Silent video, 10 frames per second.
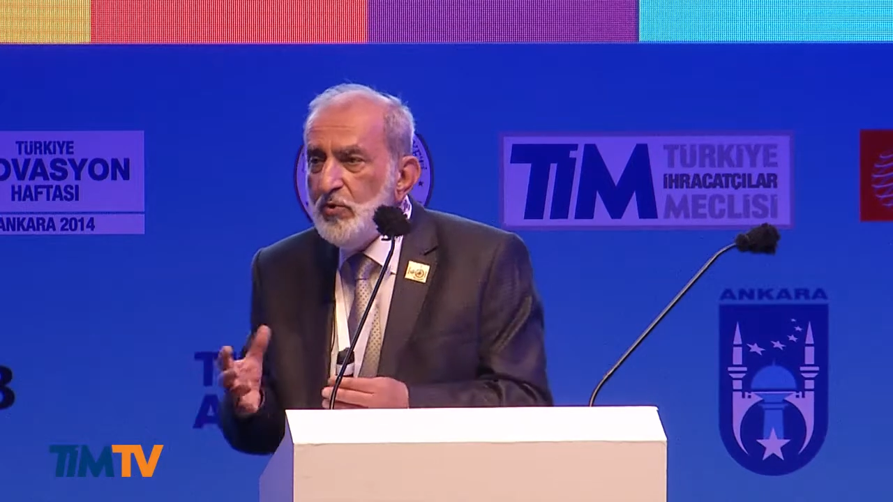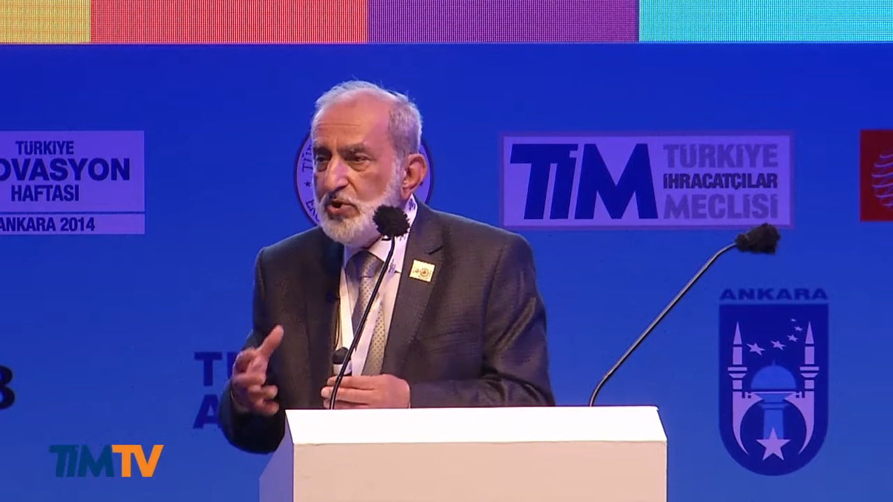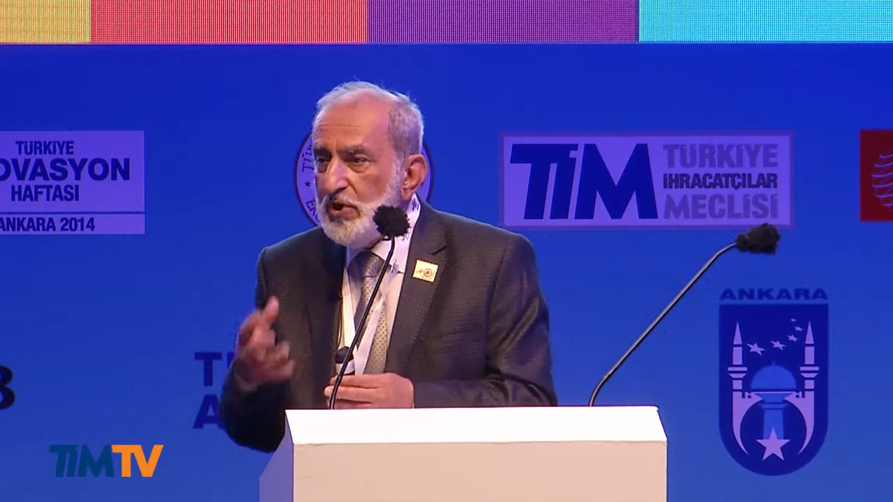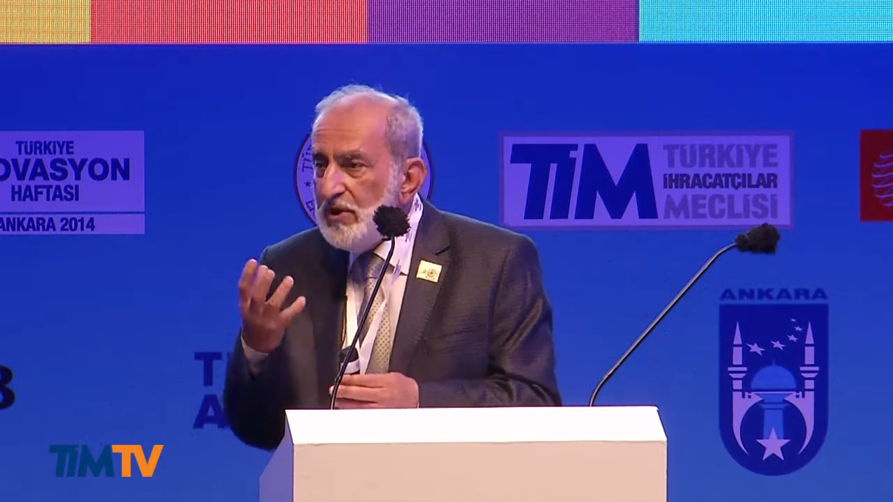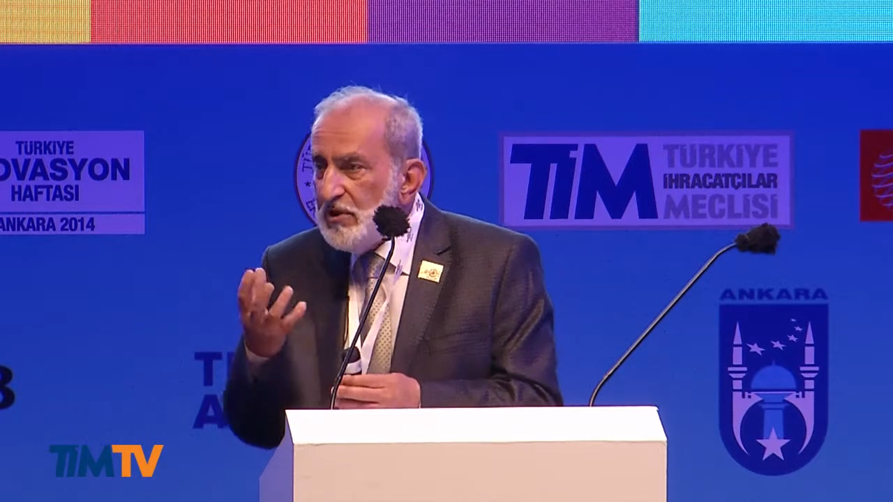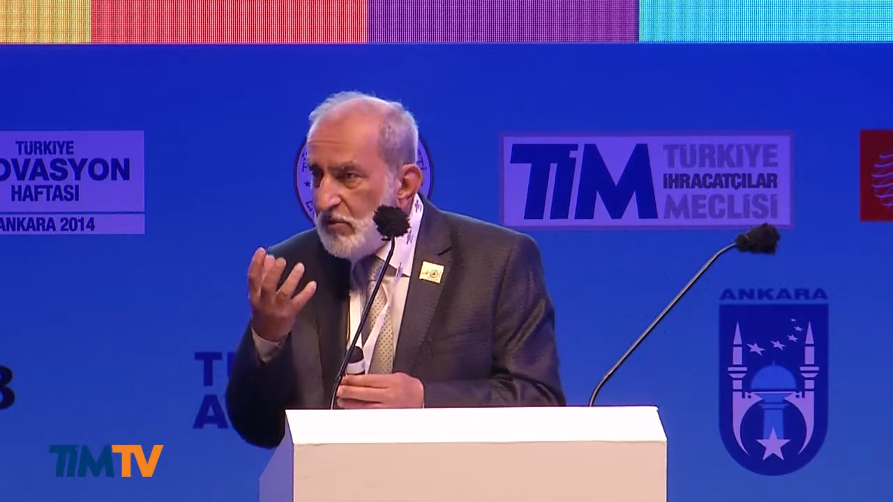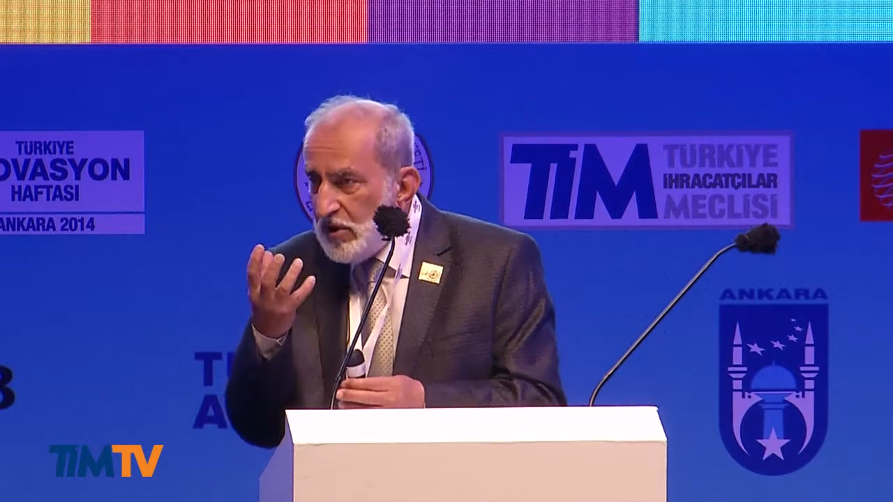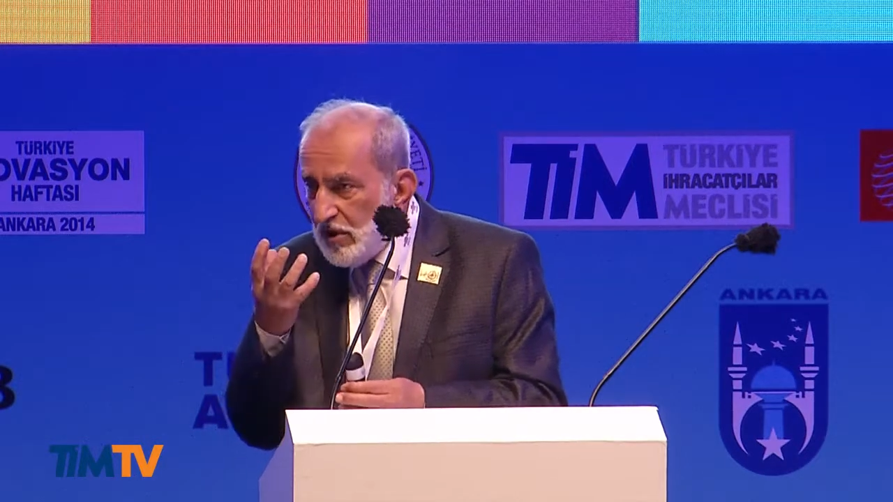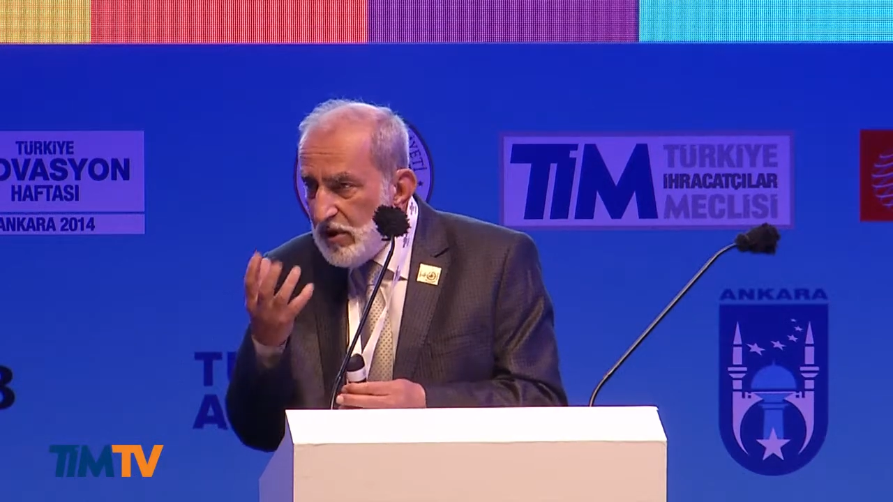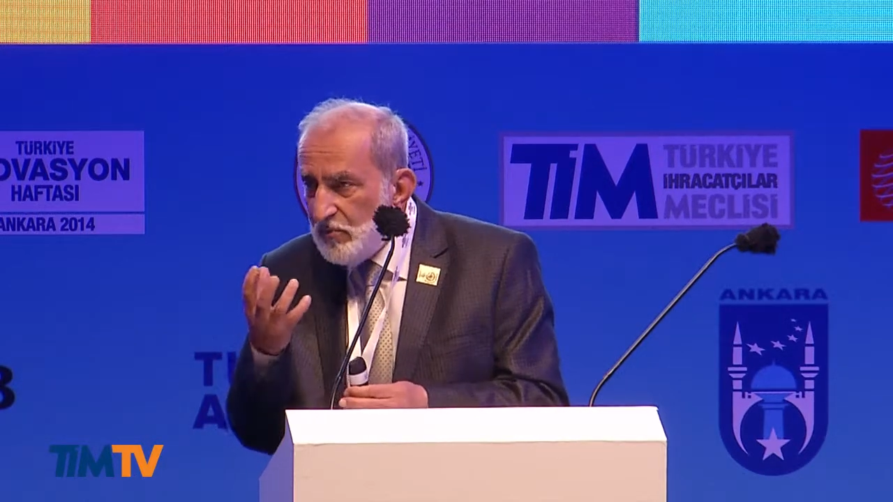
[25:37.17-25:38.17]
which later
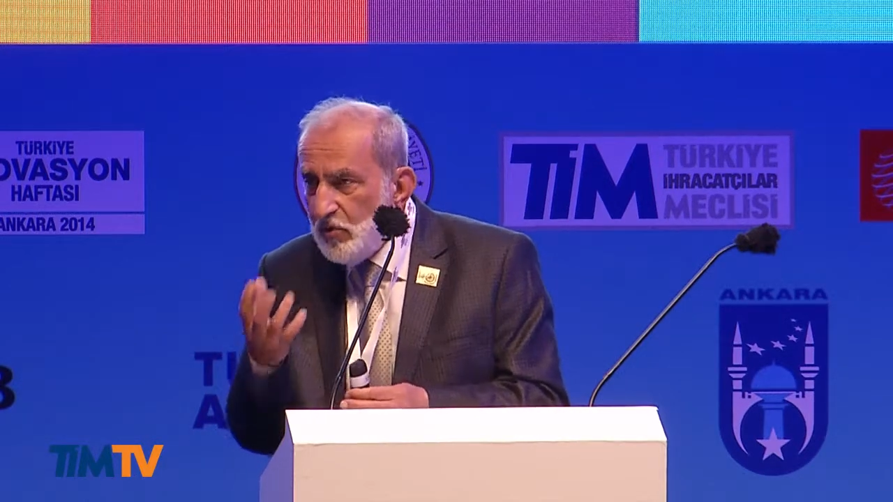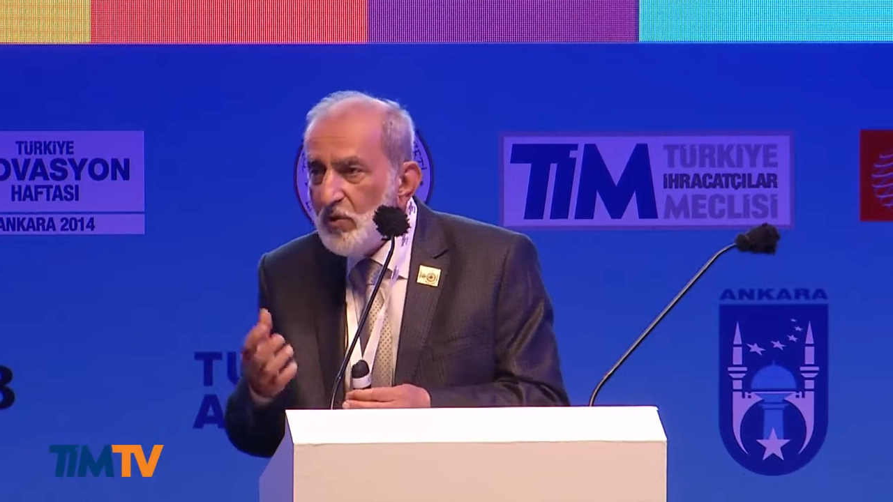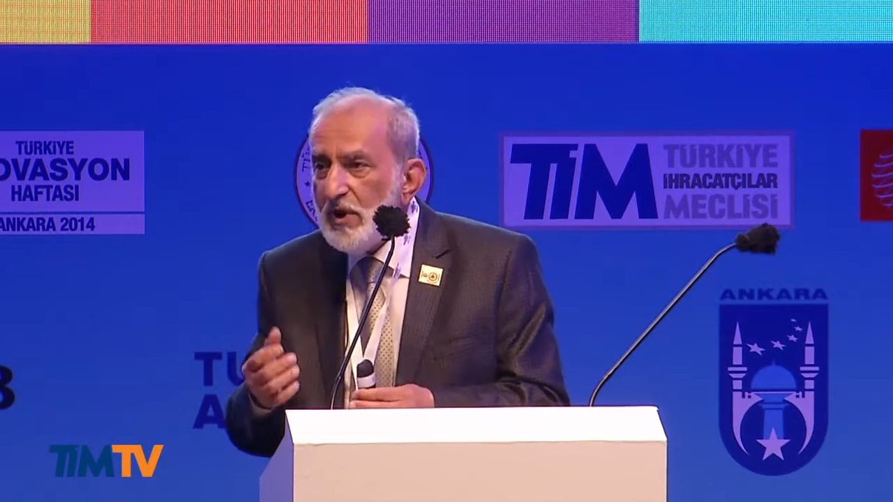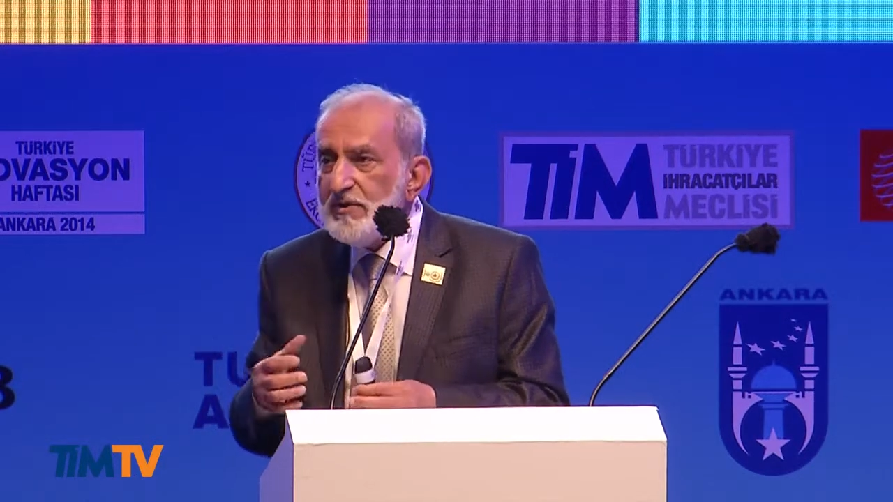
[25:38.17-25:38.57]
became known